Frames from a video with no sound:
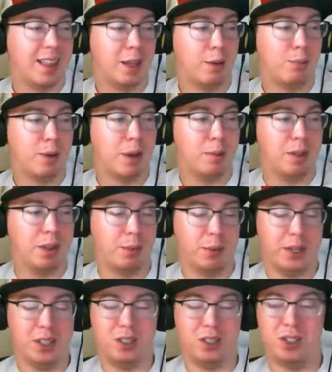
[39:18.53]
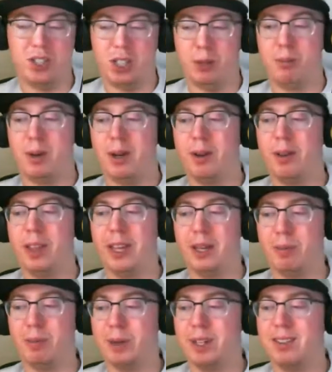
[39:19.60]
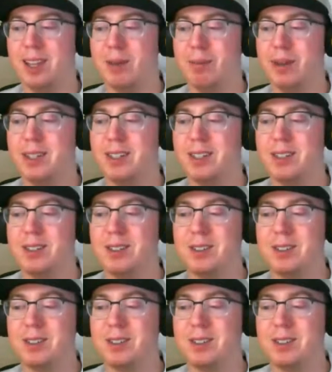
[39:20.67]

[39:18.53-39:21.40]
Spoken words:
like Brad Miller when he's cheap. I don't like him when he's that much.